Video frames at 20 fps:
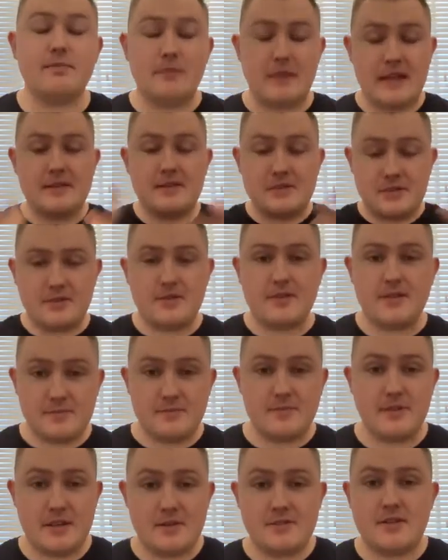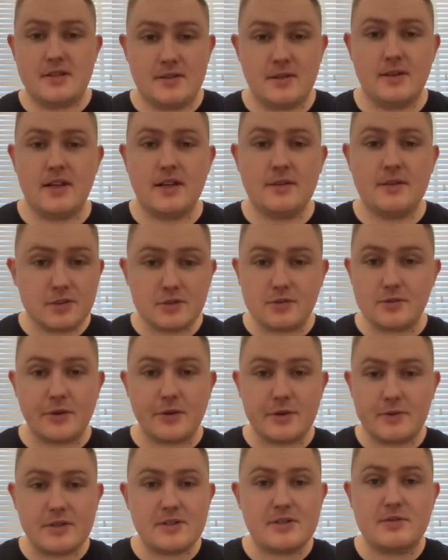into the love
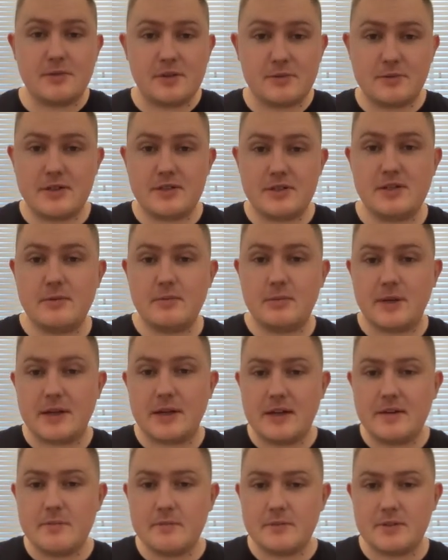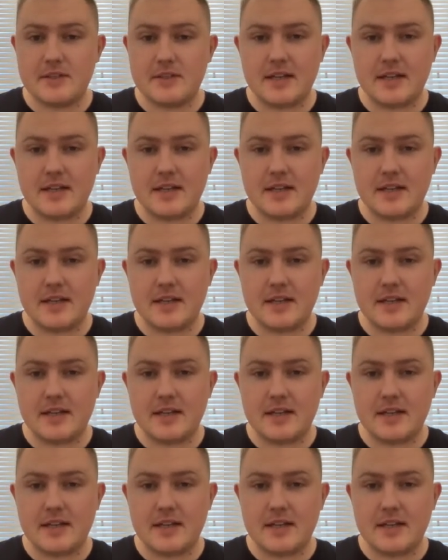story, which it becomes,